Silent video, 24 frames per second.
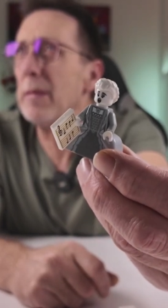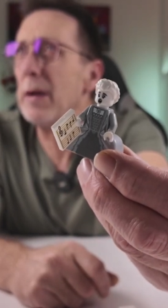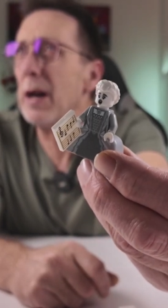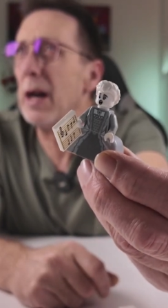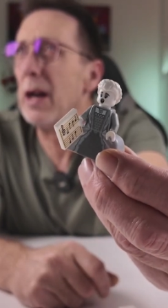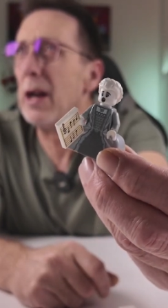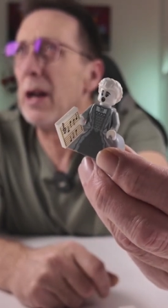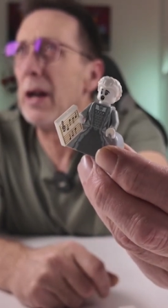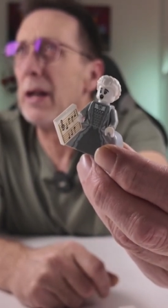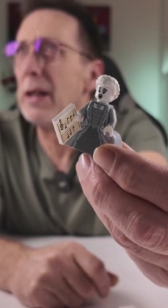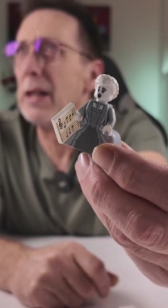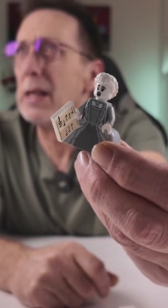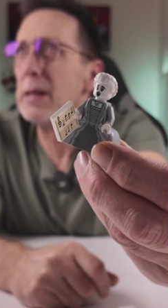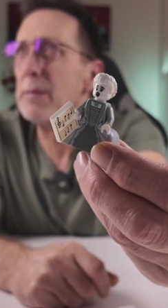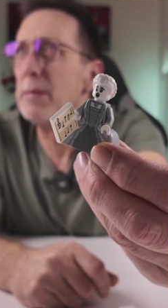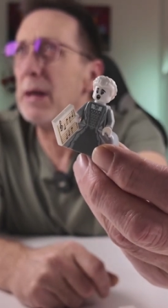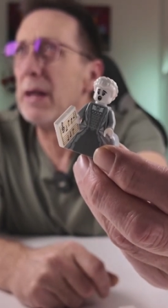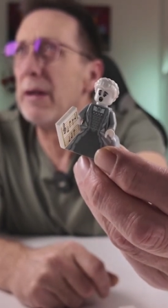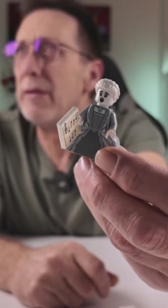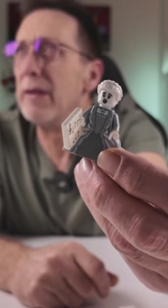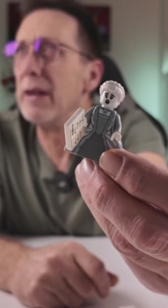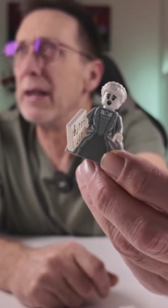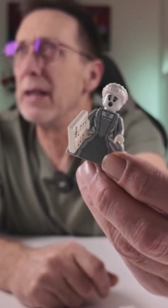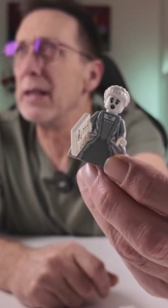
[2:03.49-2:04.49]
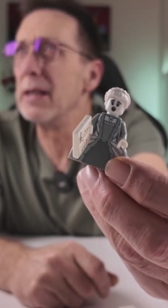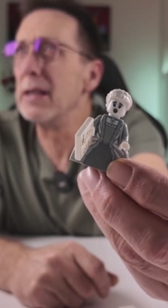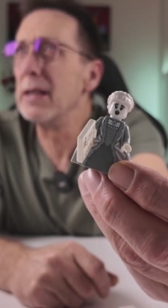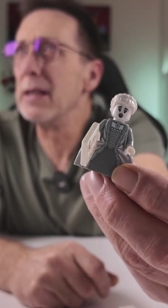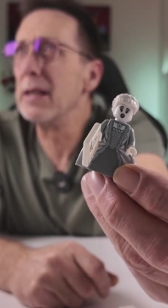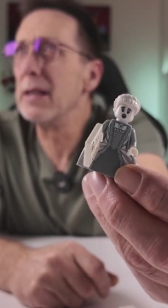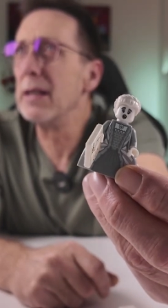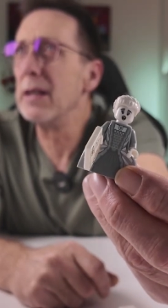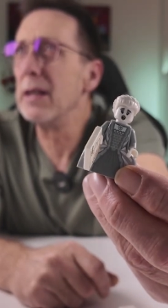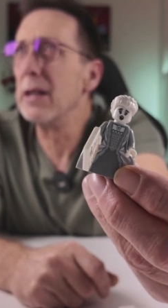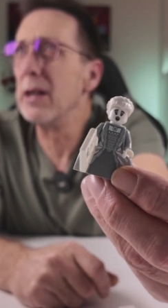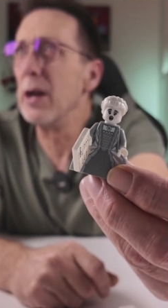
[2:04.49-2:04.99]
I like these minifigs,
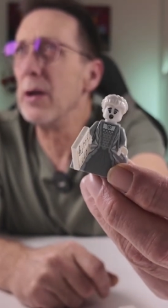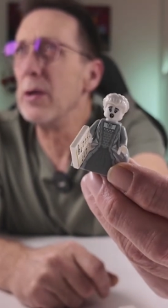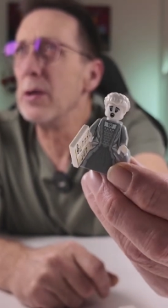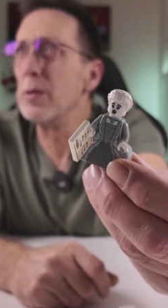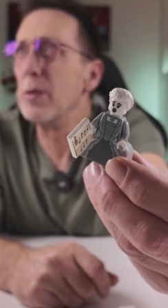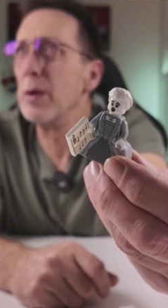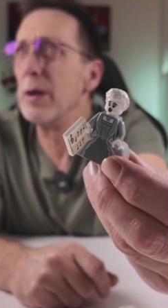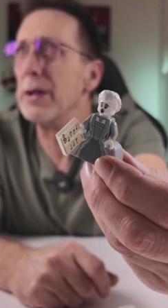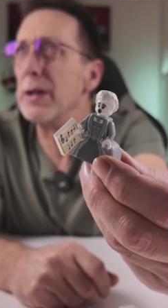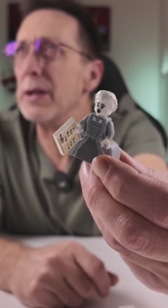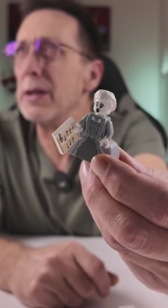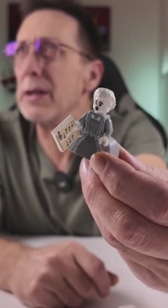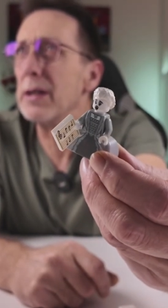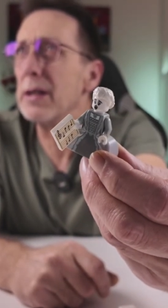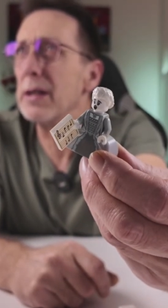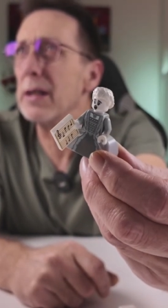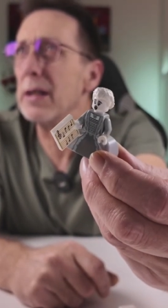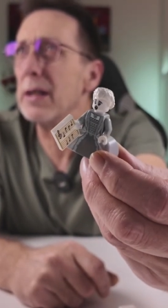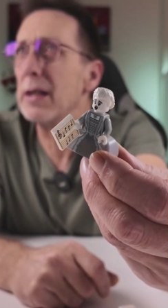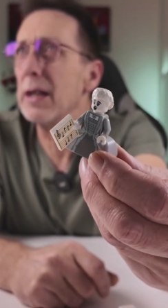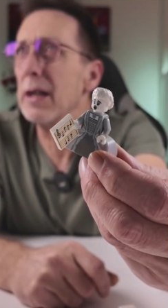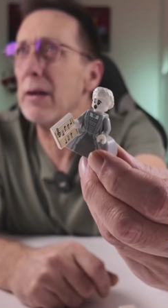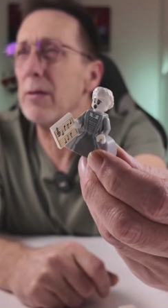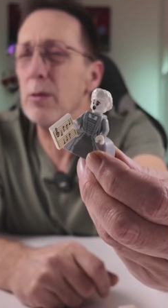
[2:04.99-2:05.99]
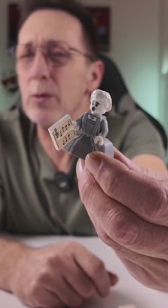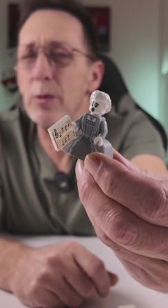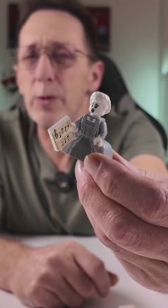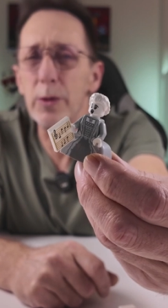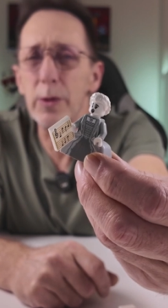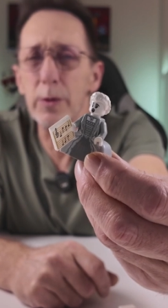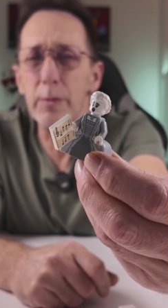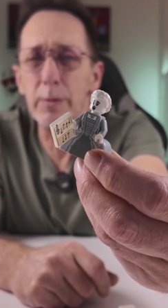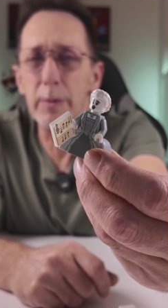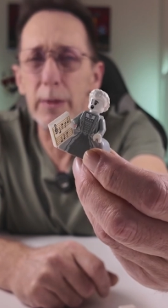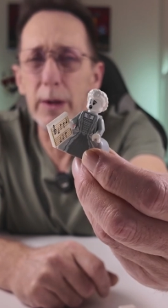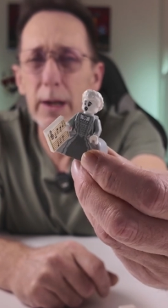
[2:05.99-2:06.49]
the ghost ones. They're
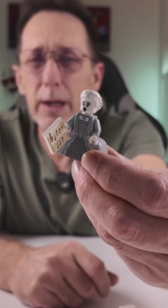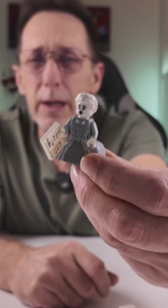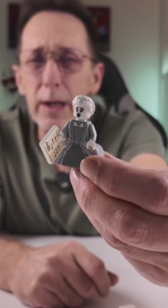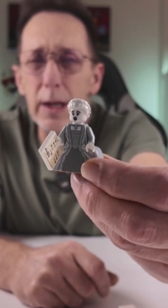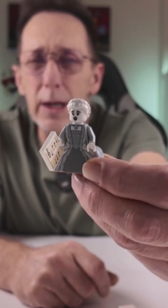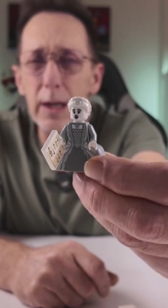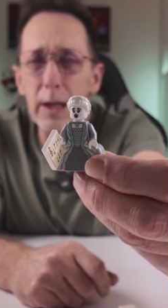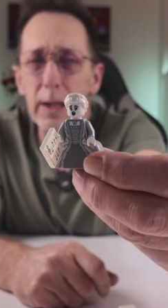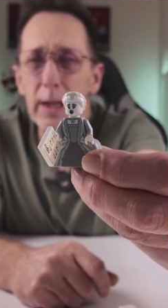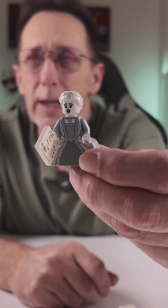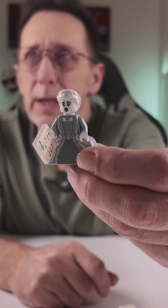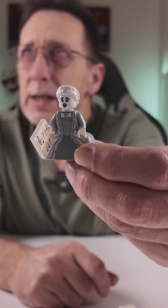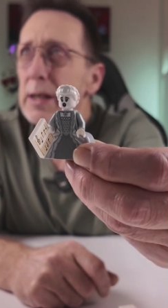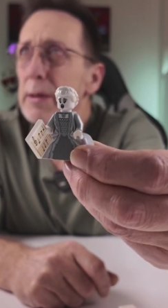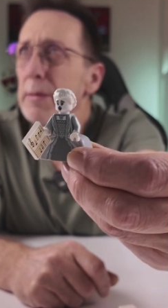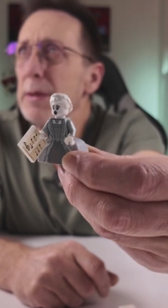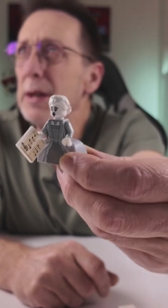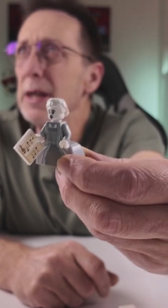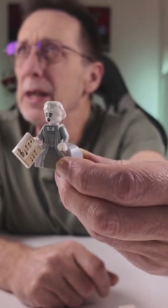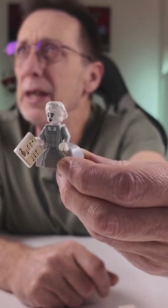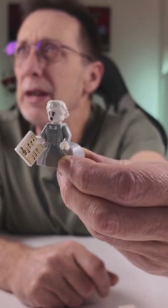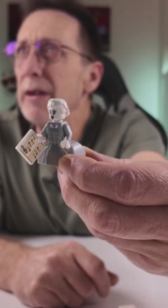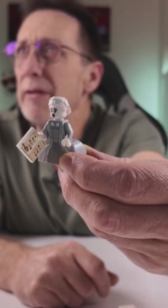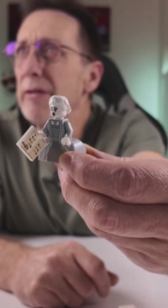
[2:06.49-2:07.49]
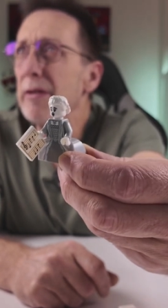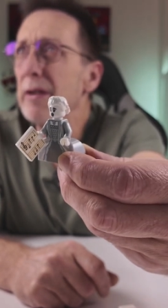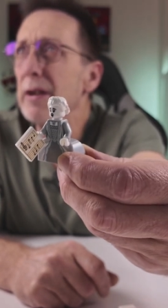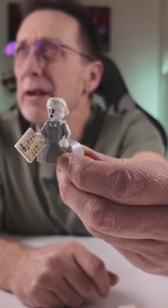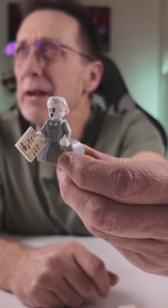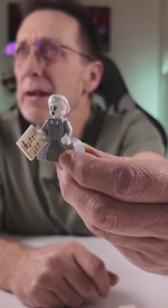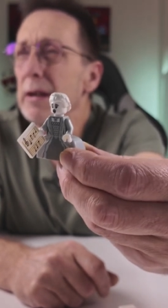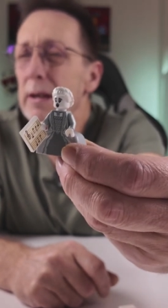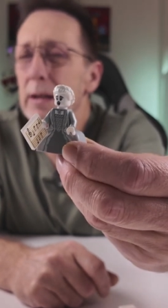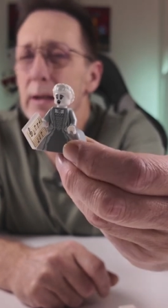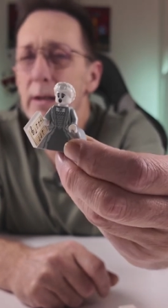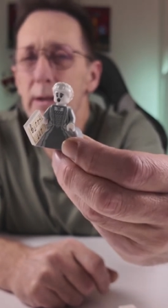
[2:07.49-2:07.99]
awesome. There's something
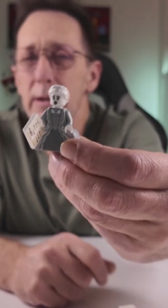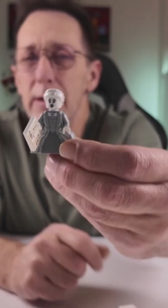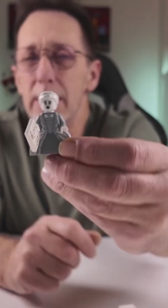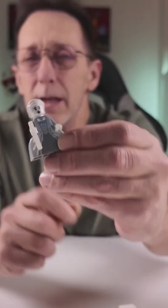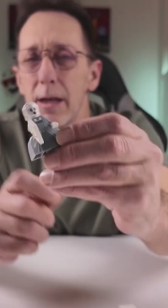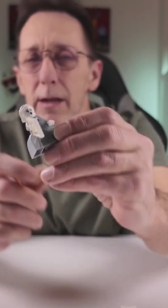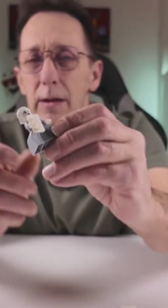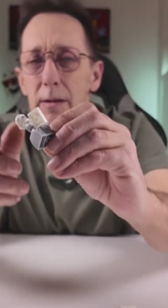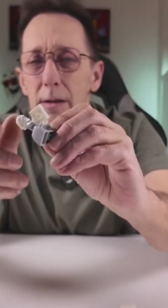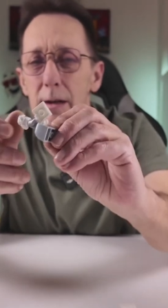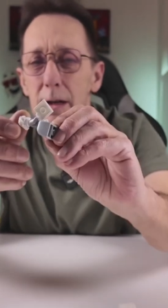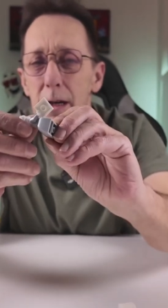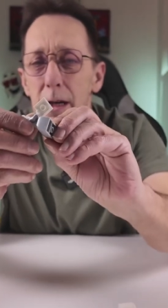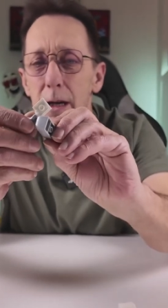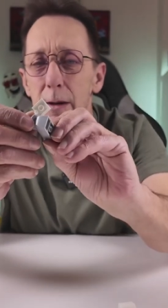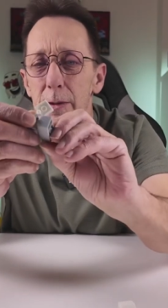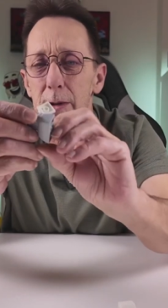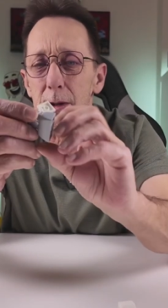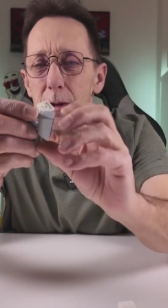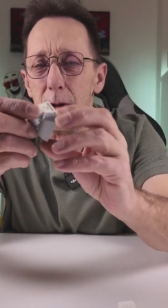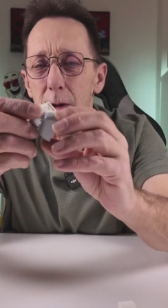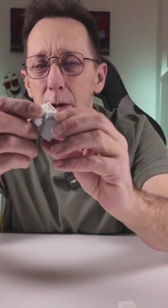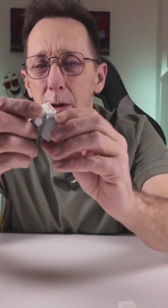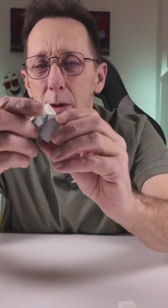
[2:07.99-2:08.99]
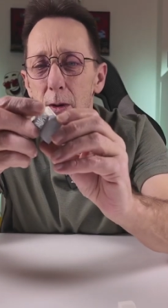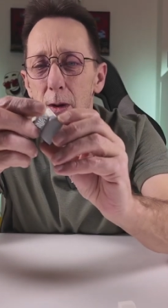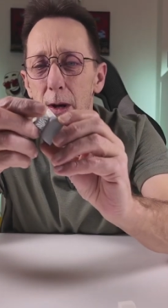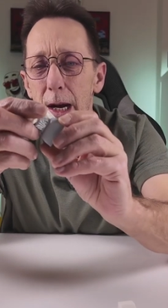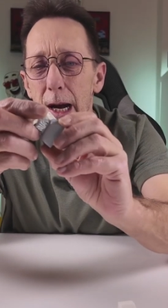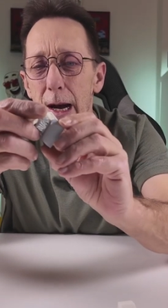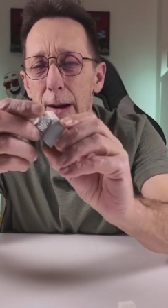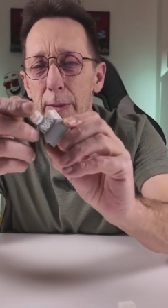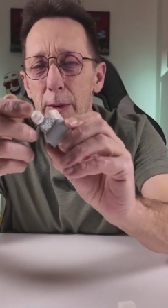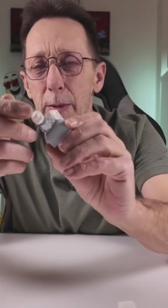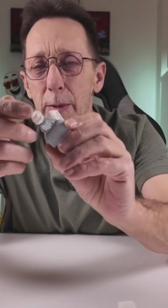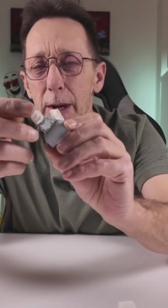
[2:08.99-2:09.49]
different, so I was quite
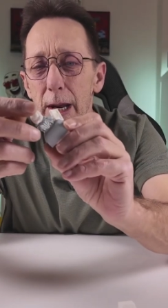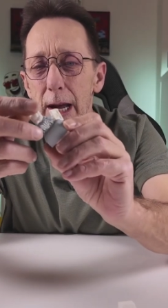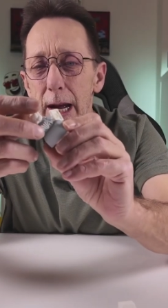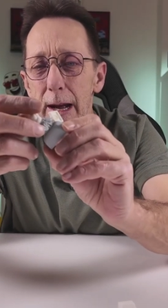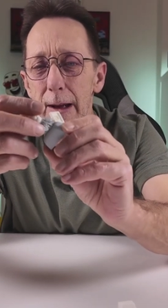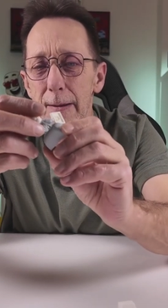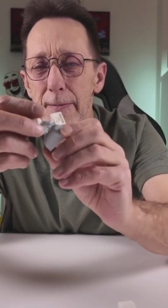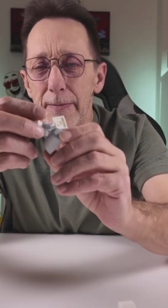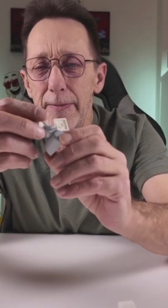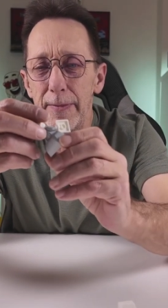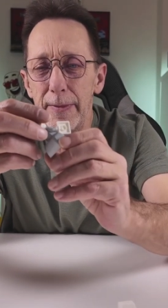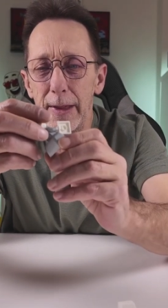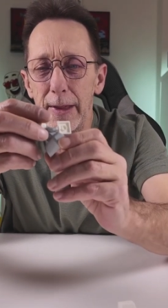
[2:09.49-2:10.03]
happy with that.